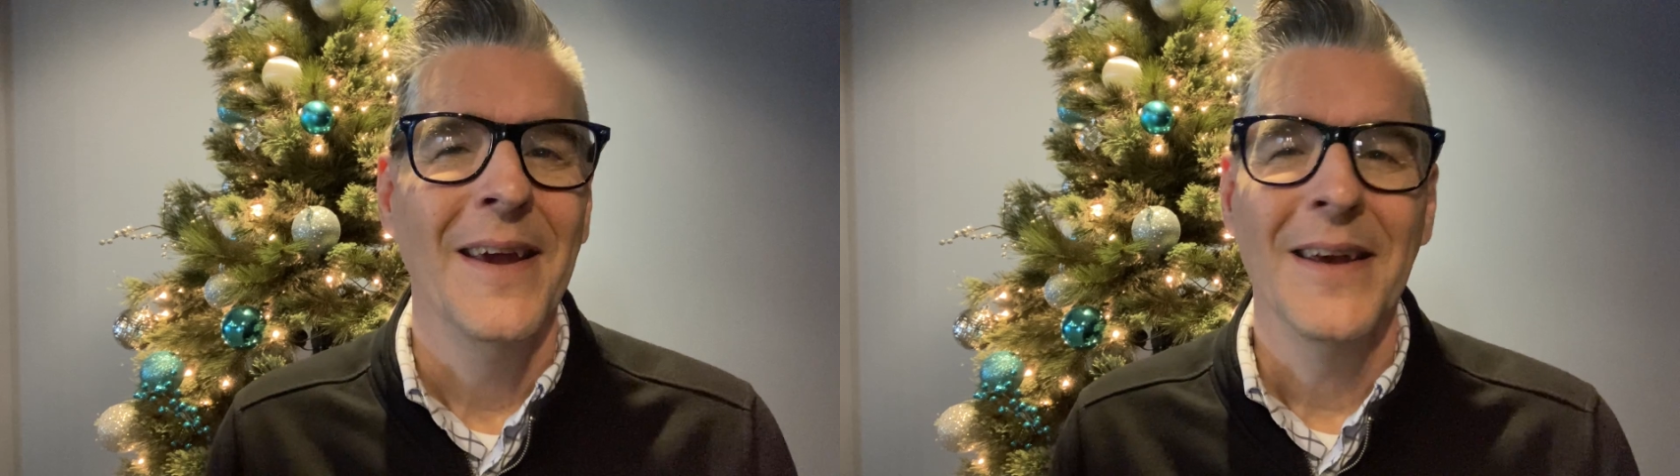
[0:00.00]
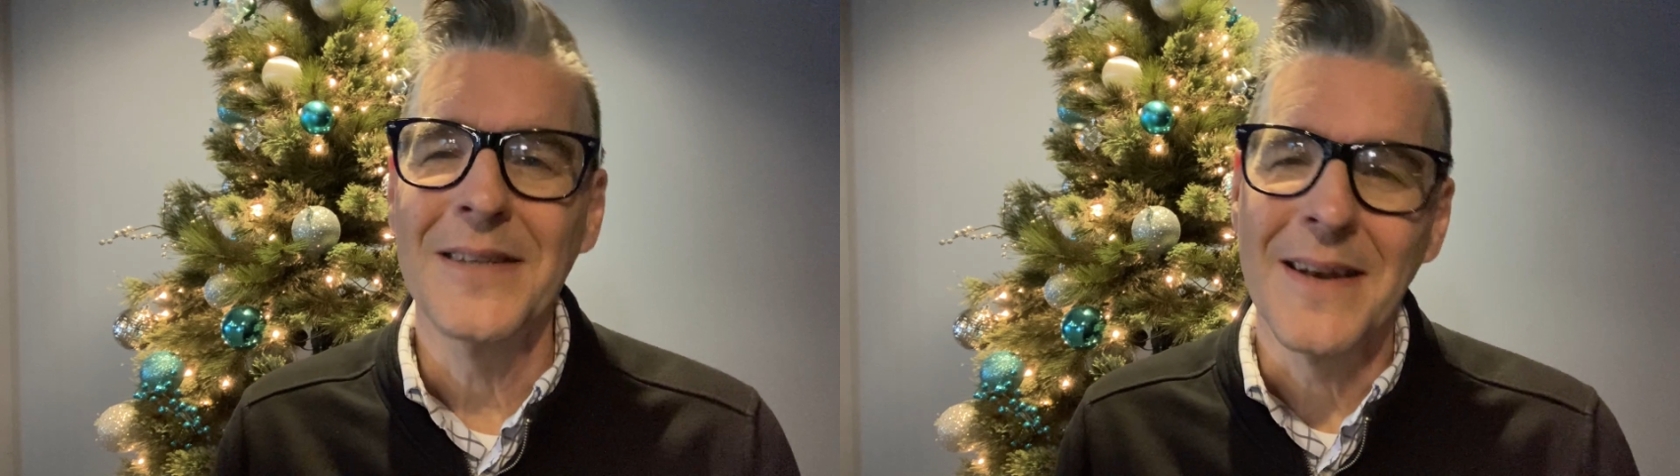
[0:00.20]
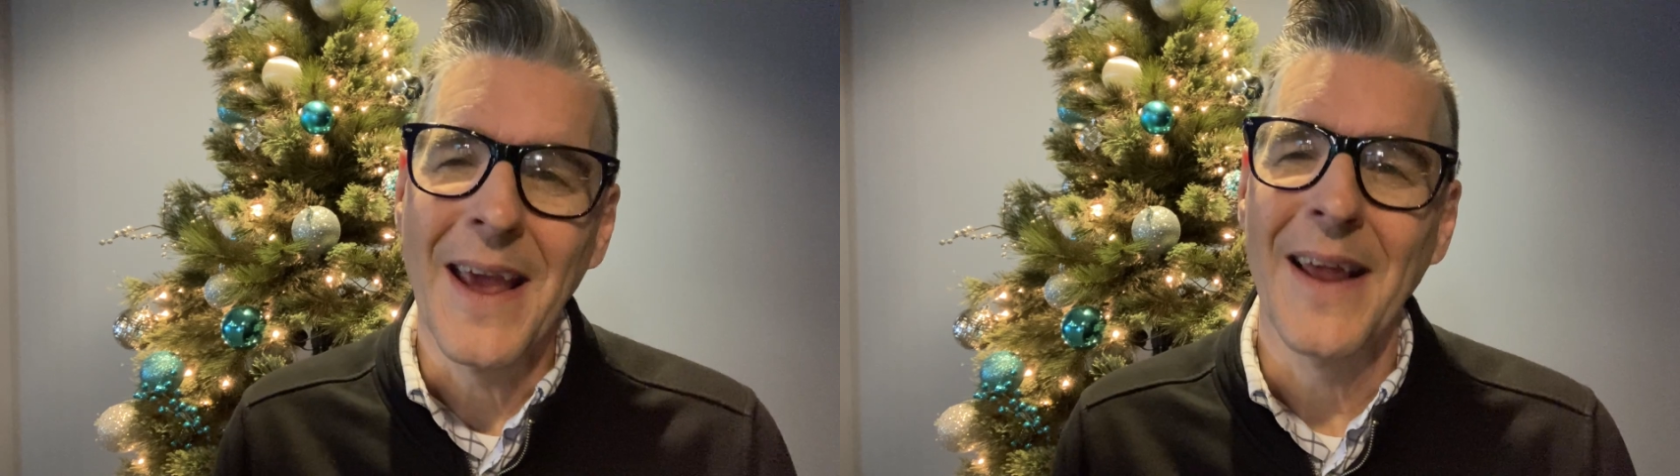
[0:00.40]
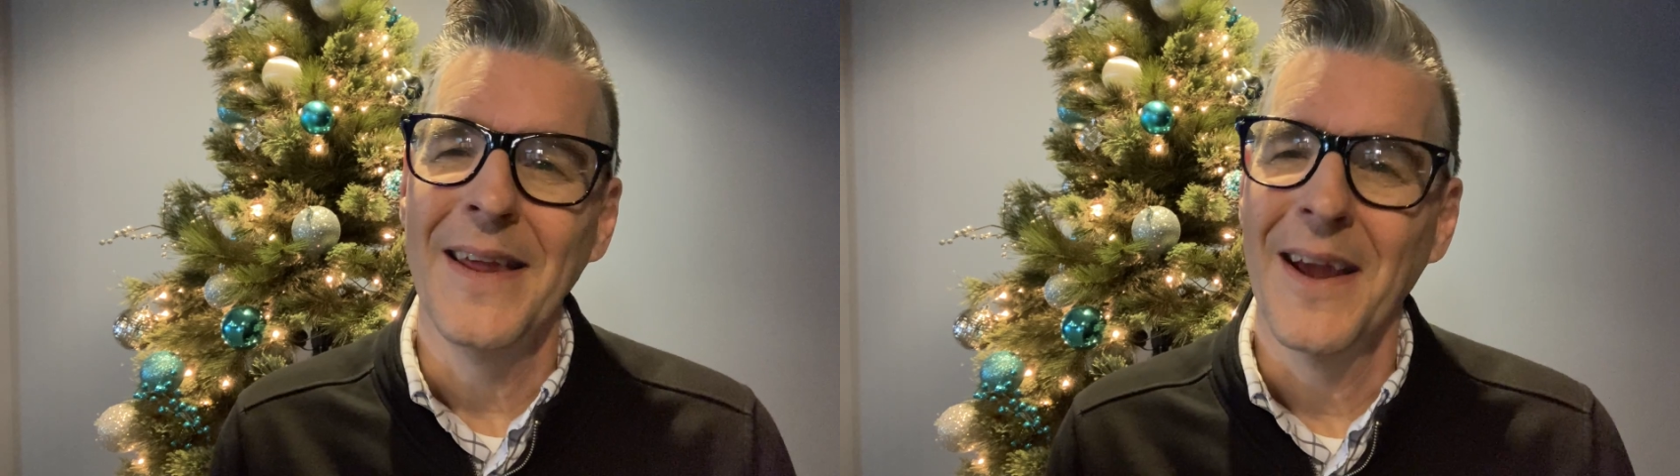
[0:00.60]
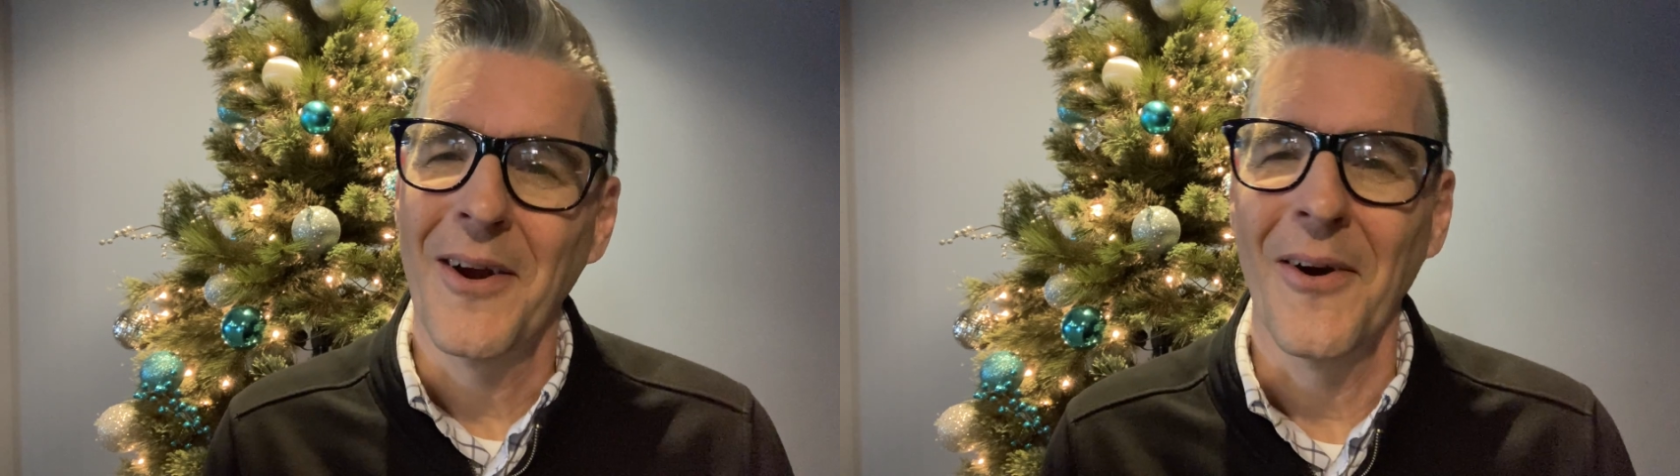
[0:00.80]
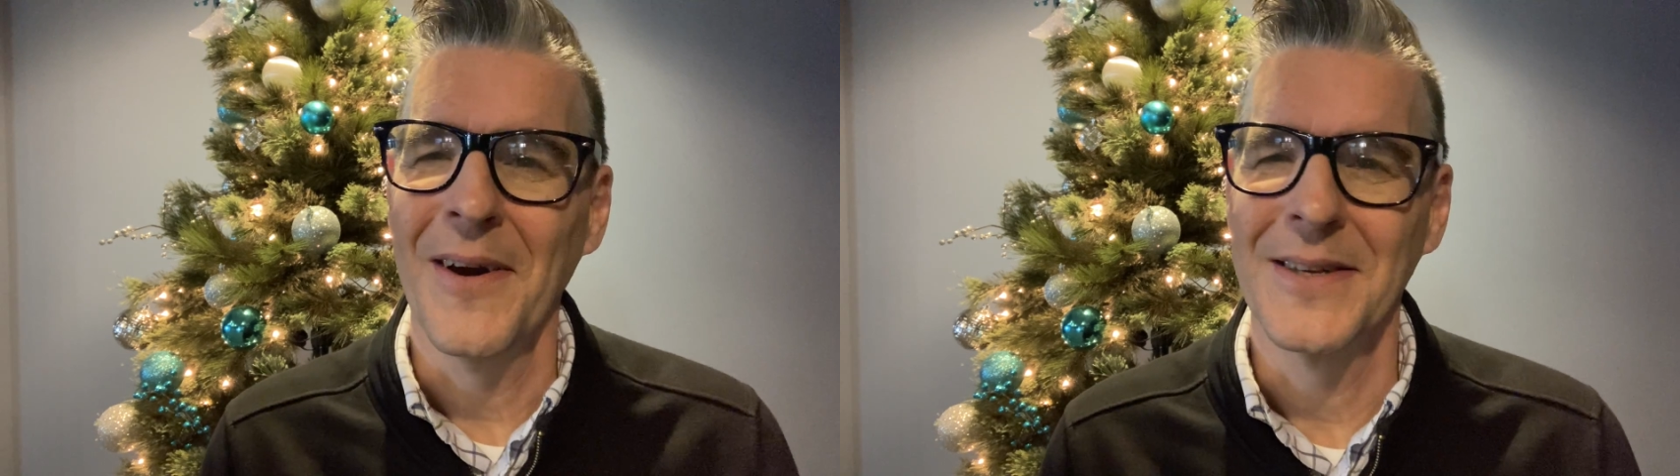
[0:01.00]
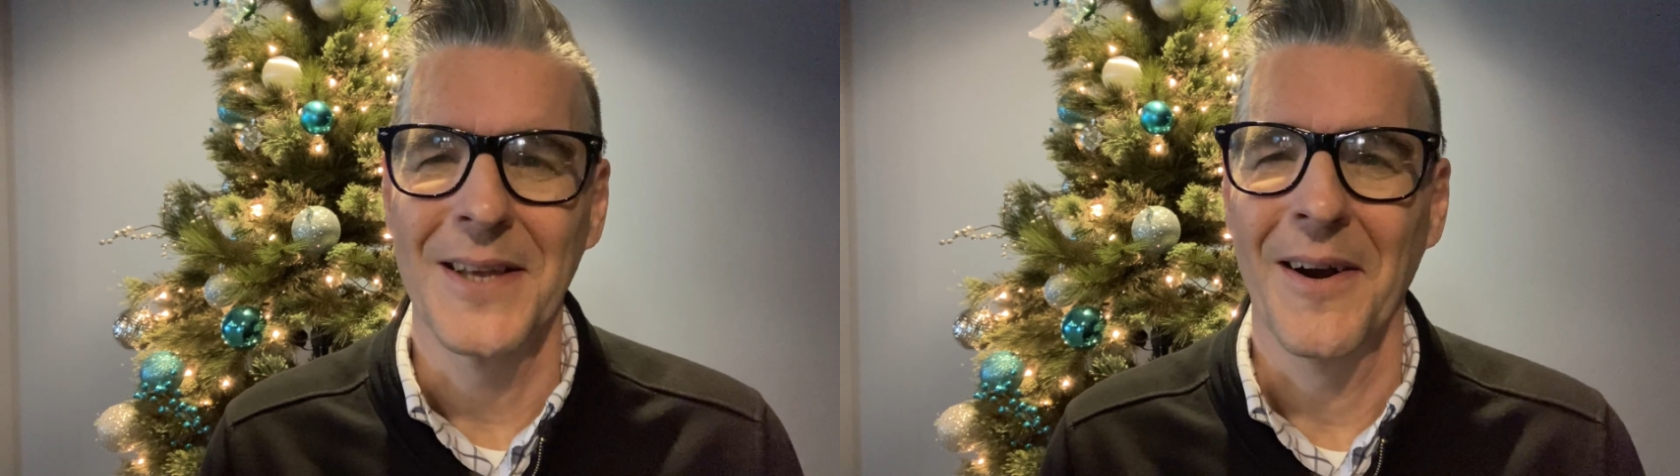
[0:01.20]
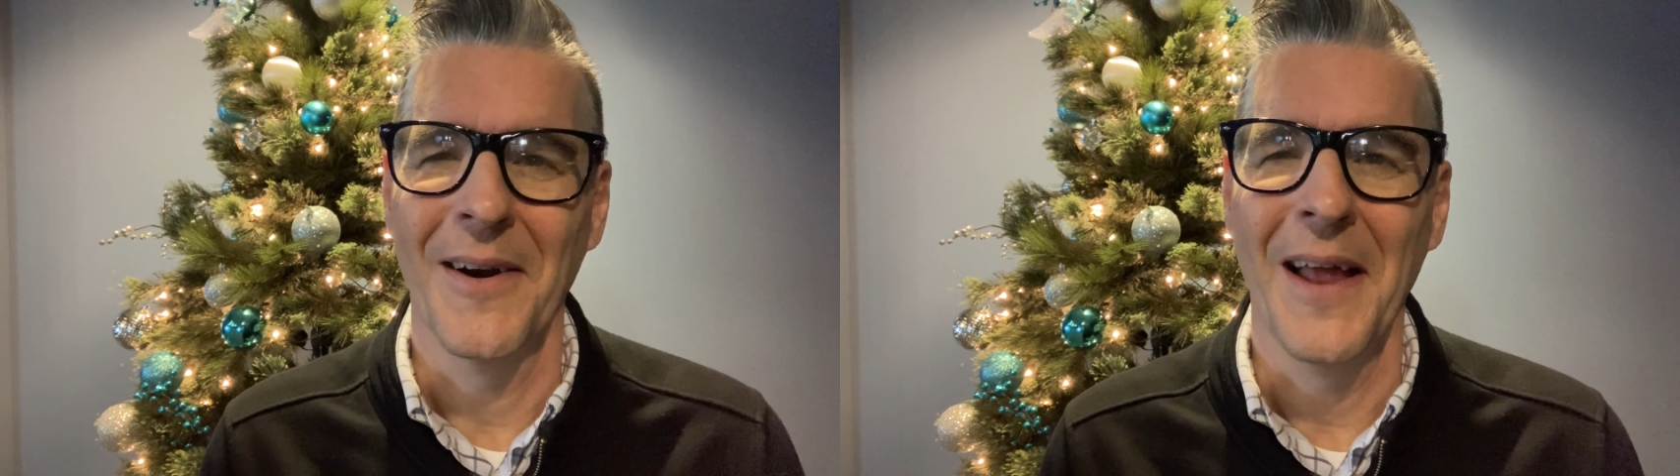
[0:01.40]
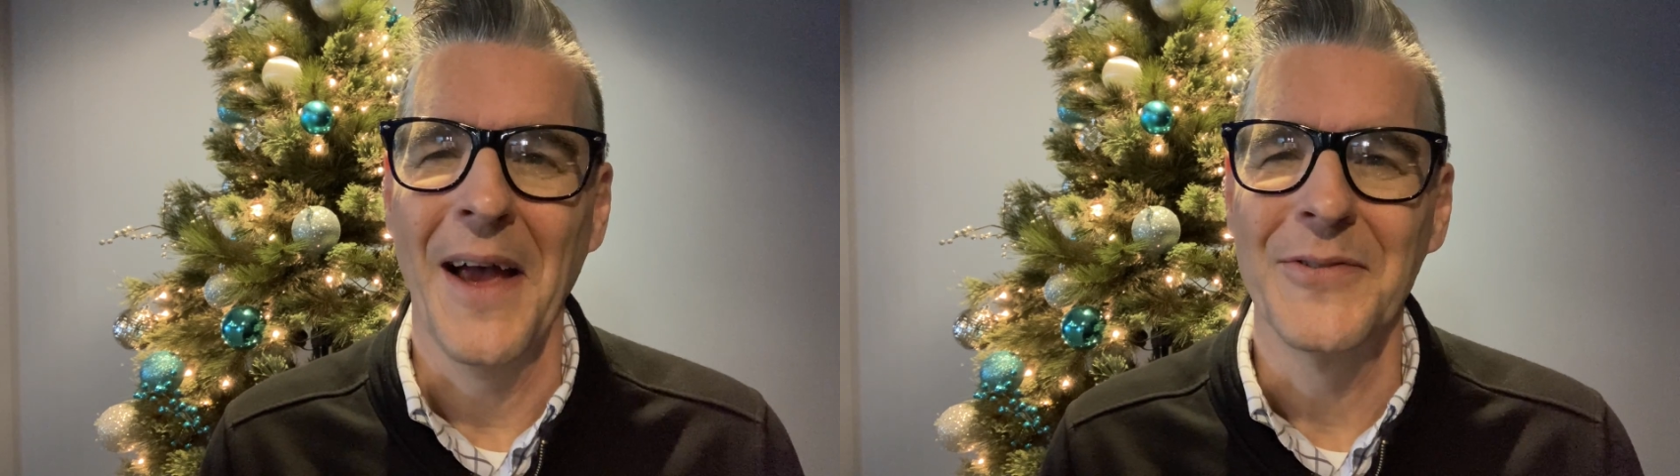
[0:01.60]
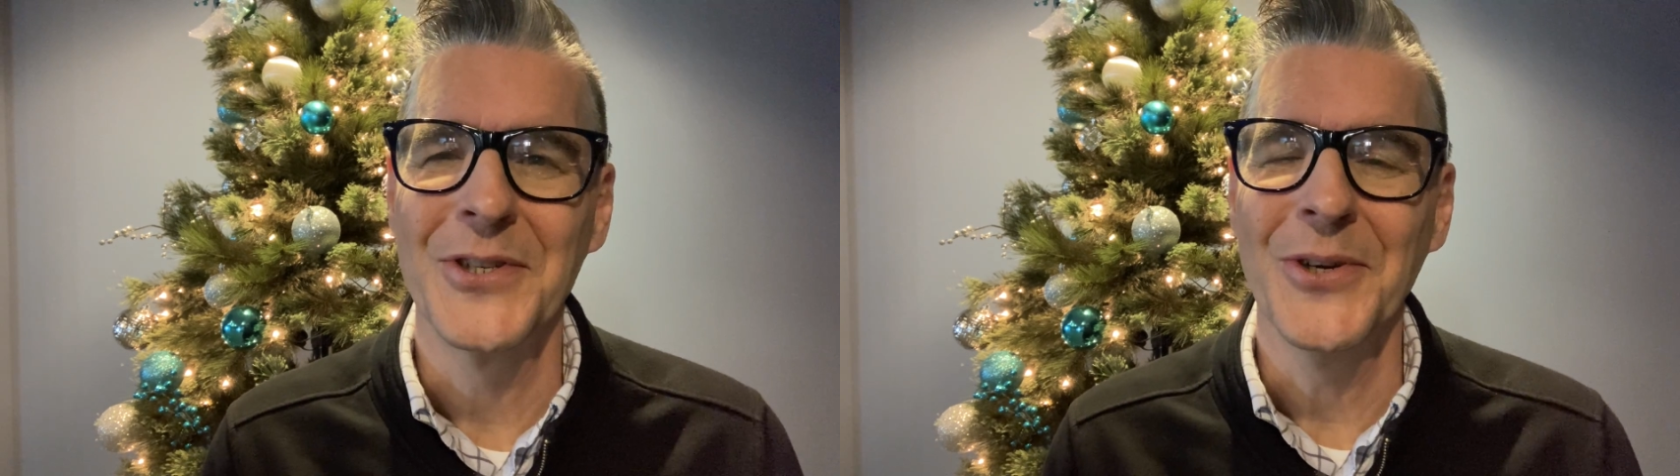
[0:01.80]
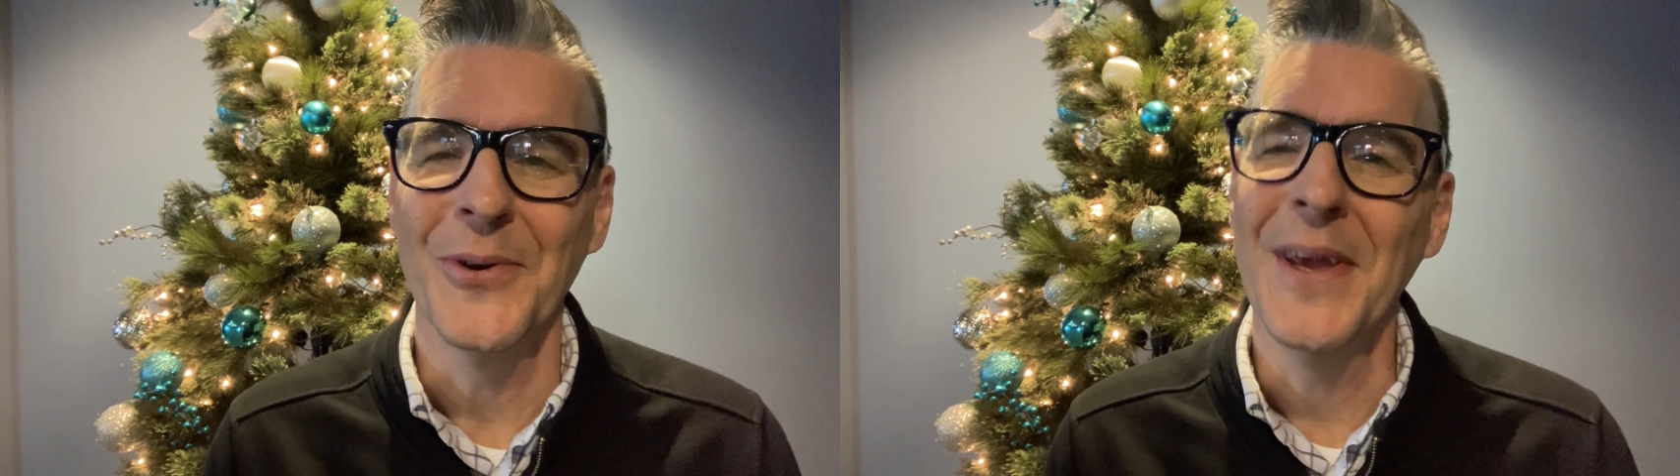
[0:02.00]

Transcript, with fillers: it's a daily occurrence in our lives too.